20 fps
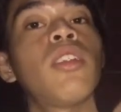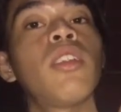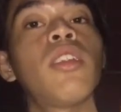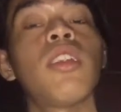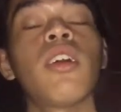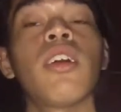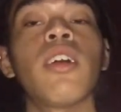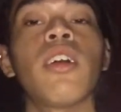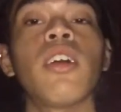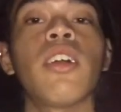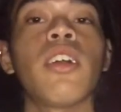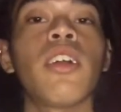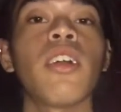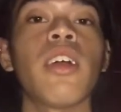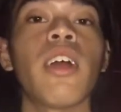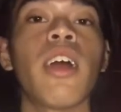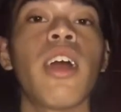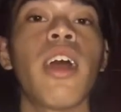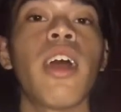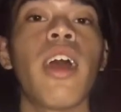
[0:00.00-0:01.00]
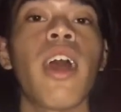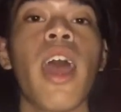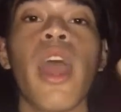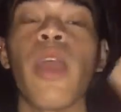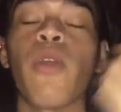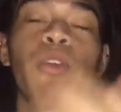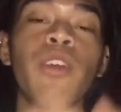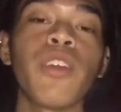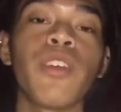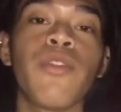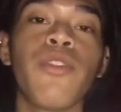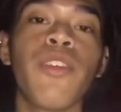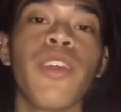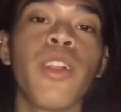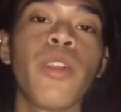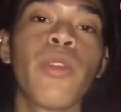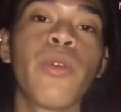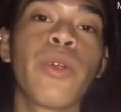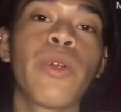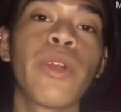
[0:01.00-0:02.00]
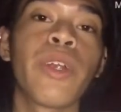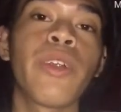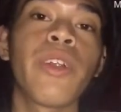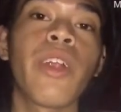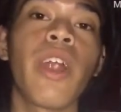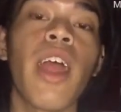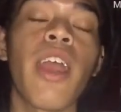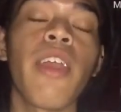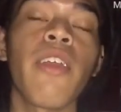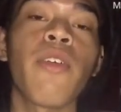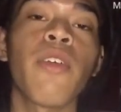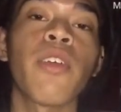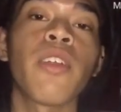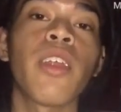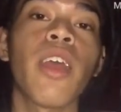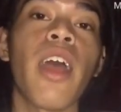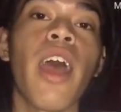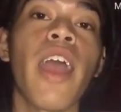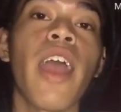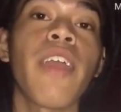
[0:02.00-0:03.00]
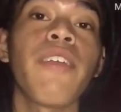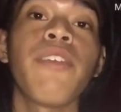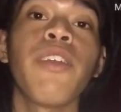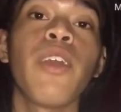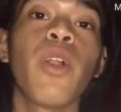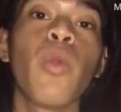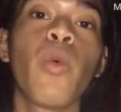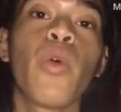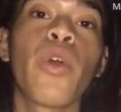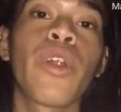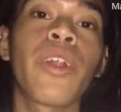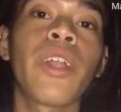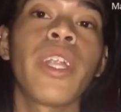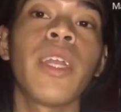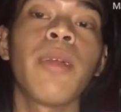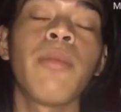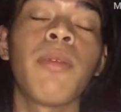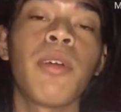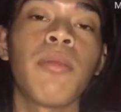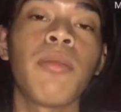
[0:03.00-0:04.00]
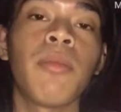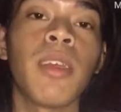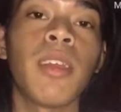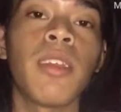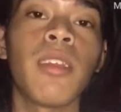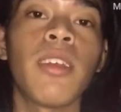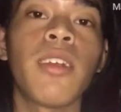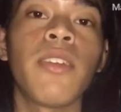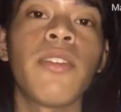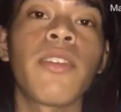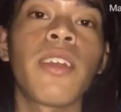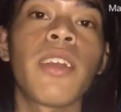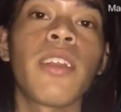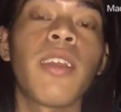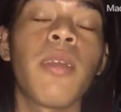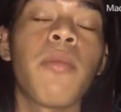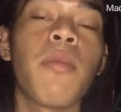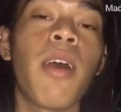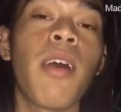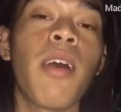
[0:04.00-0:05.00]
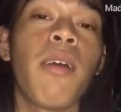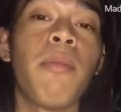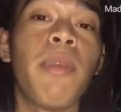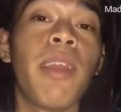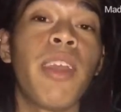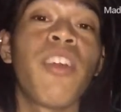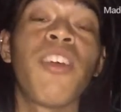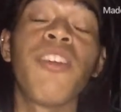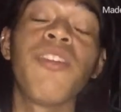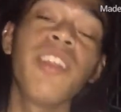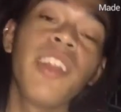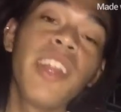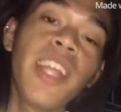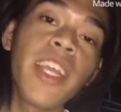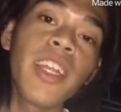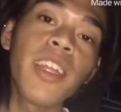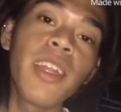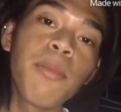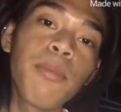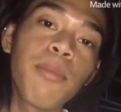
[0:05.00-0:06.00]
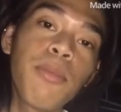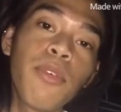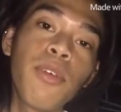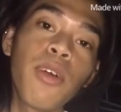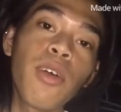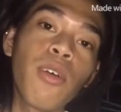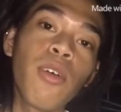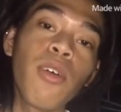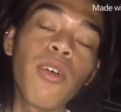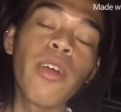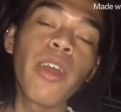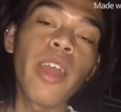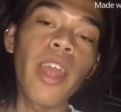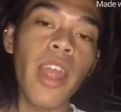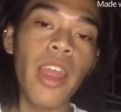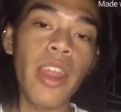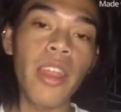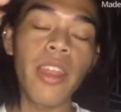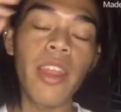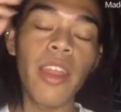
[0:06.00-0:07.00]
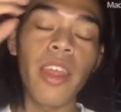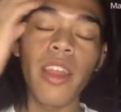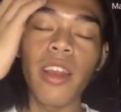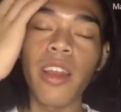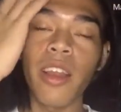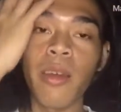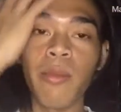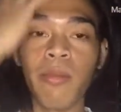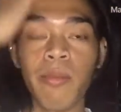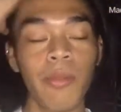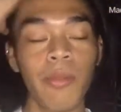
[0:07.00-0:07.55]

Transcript: na I feel worried about myself kasi baka may COVID-19 po ako. And then,